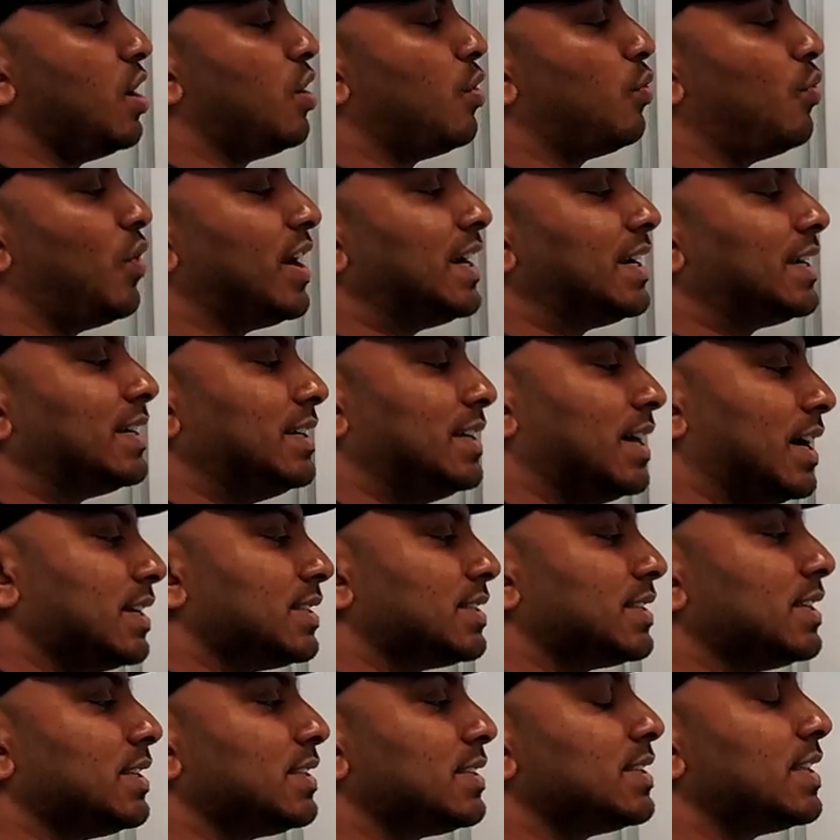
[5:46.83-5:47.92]
What it
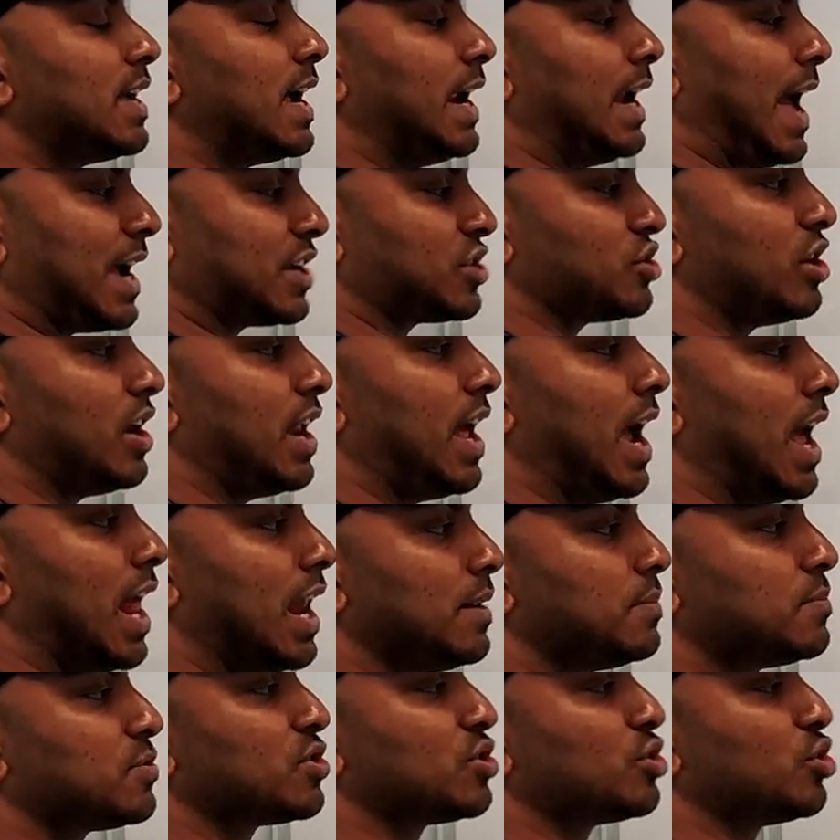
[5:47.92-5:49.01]
does is it actually
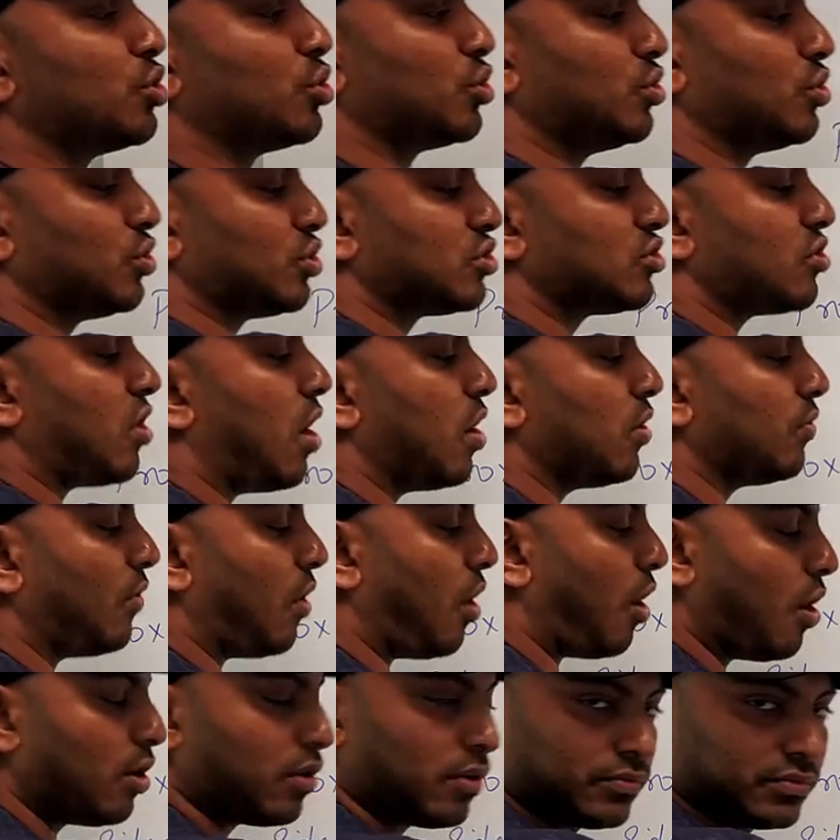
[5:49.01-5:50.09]
helps to solve
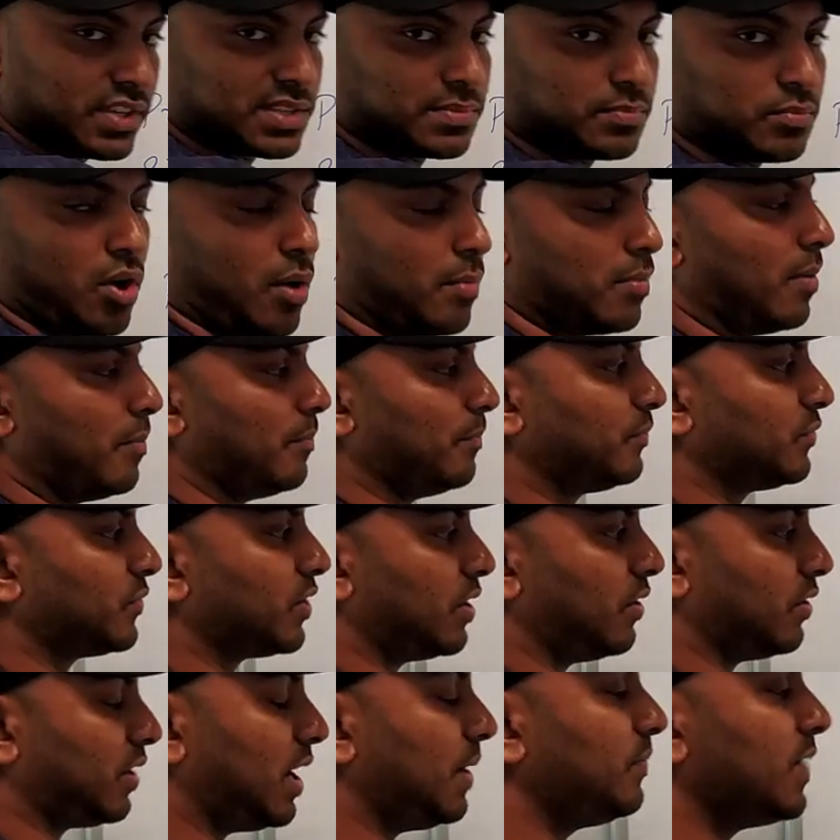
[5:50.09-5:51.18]
all of this problem.
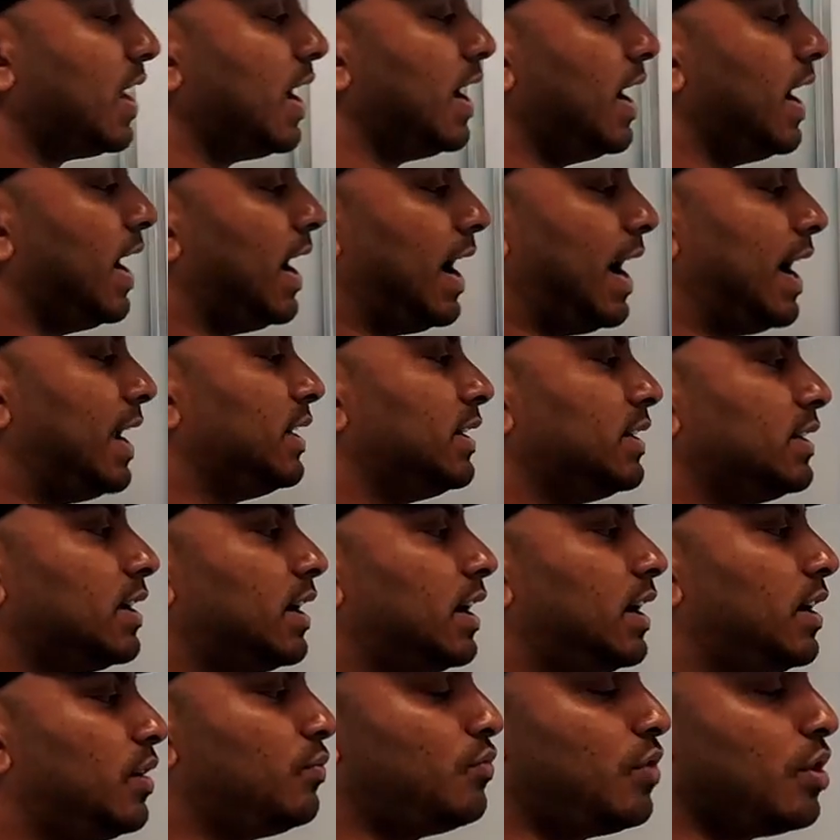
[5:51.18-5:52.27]
Okay. And
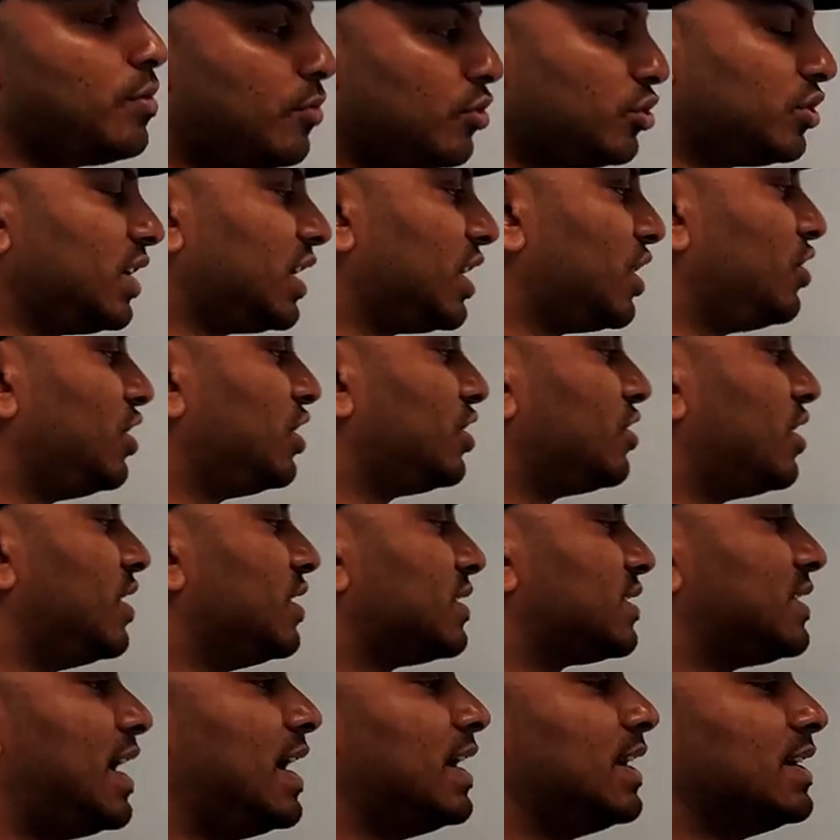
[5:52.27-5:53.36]
uh, one more thing you need to
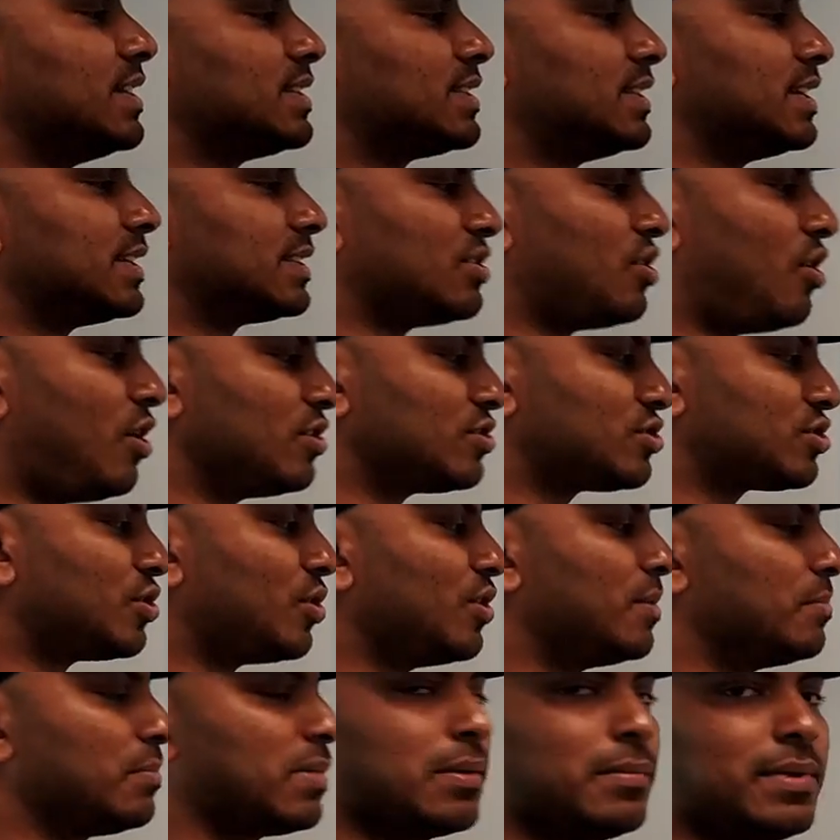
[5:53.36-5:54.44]
understand is this also
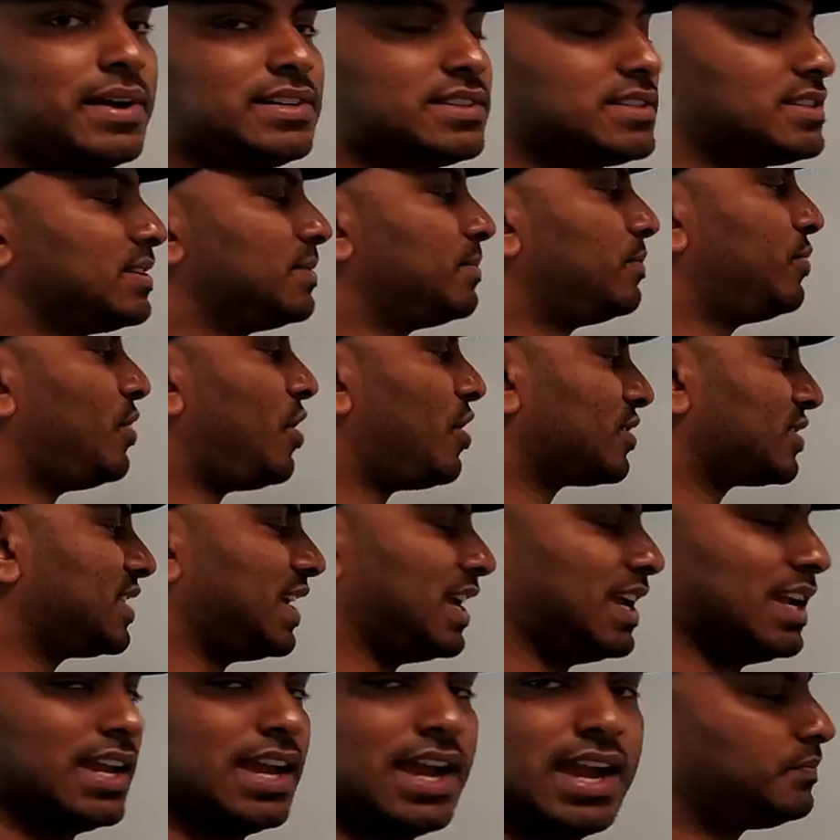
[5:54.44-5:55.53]
implements
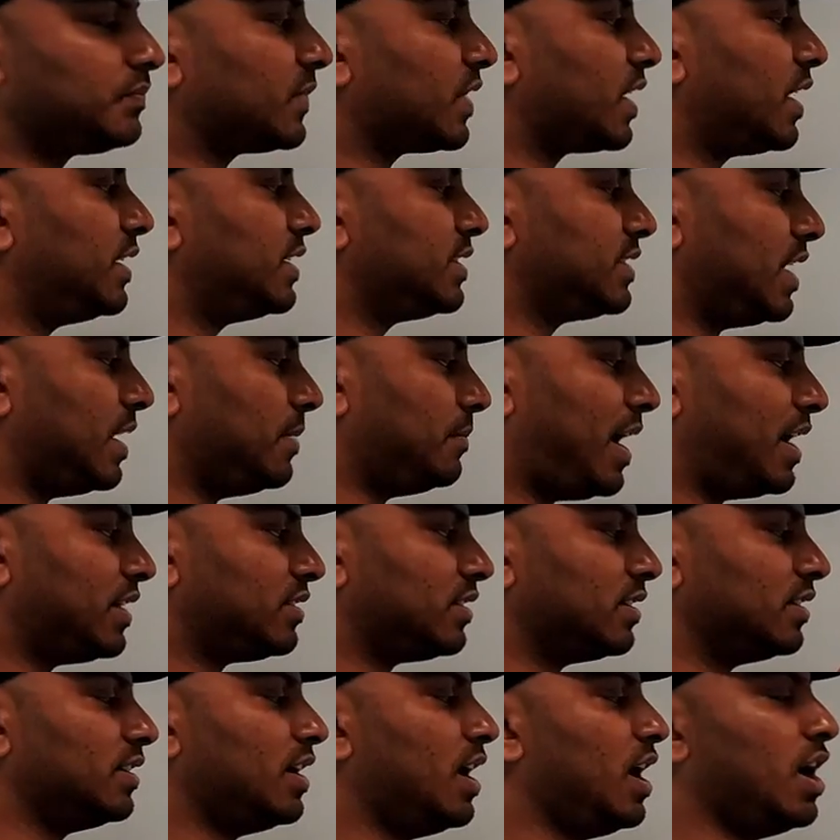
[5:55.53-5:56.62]
proxy design
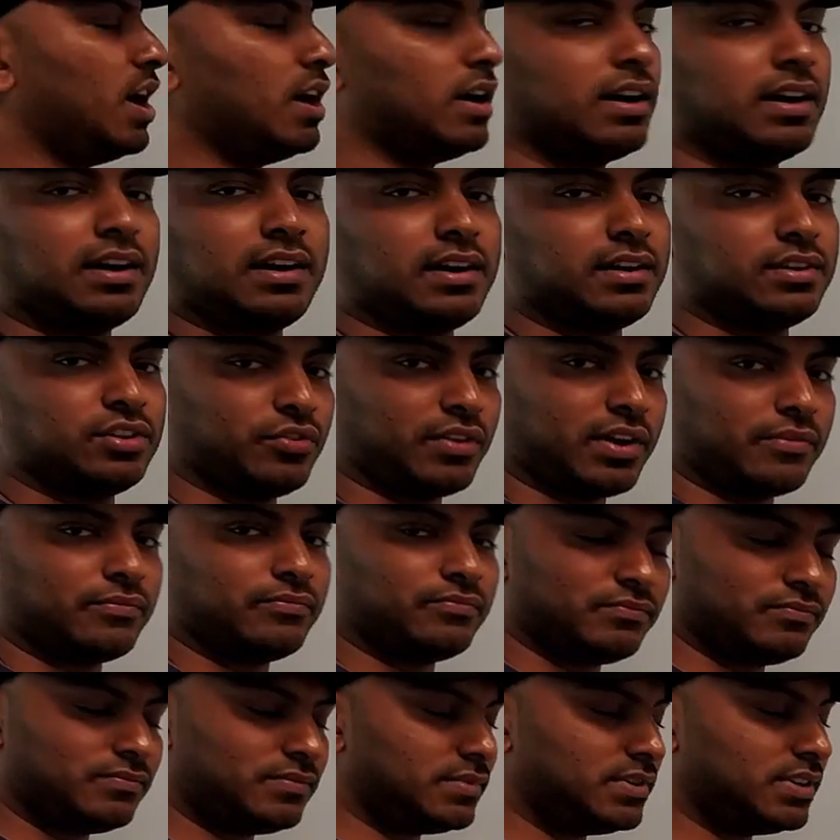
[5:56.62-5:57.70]
pattern. Uh, you,
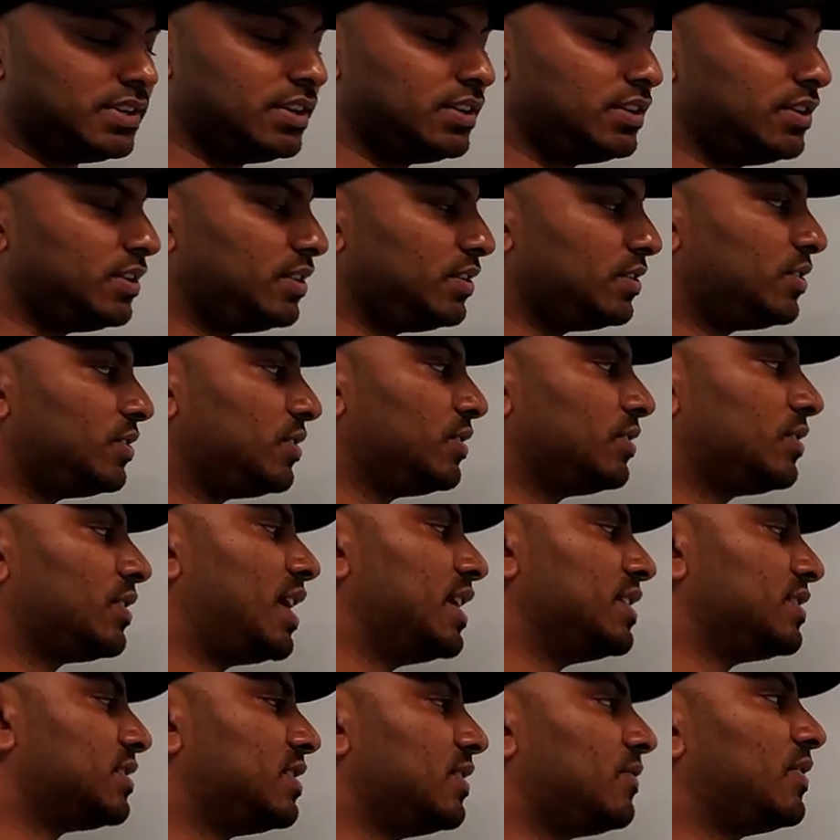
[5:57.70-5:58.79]
have, you, you
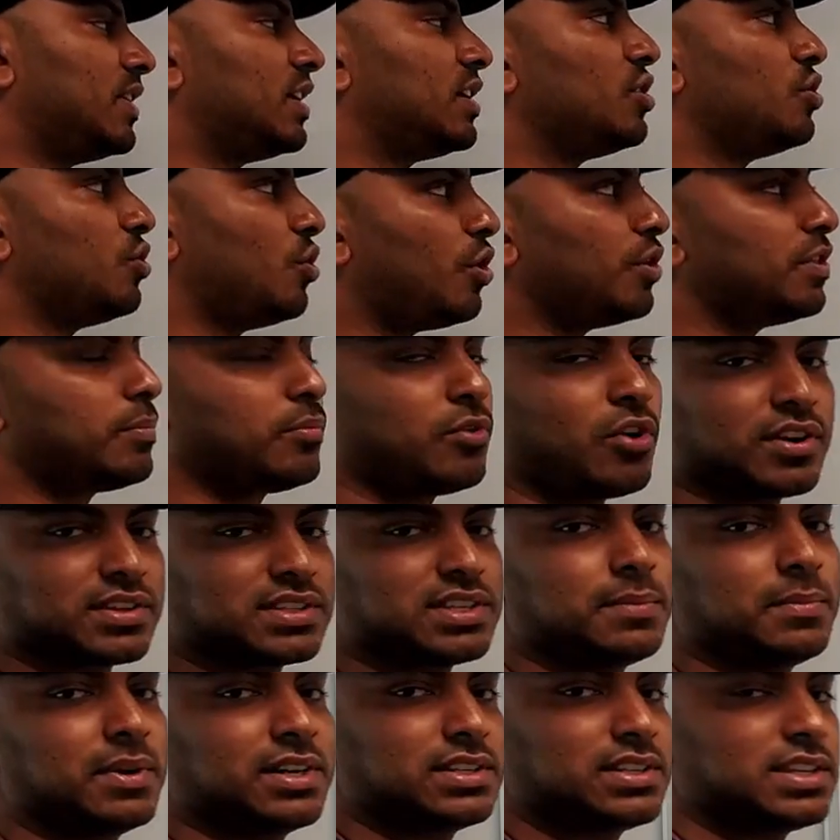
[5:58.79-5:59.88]
guys definitely know the
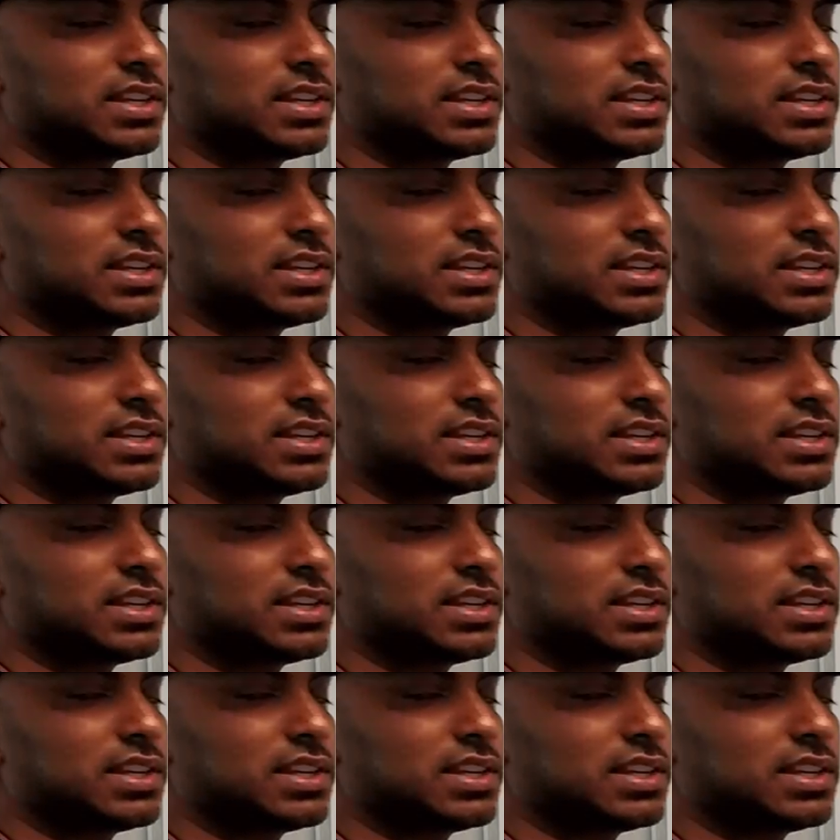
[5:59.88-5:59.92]
proxy, but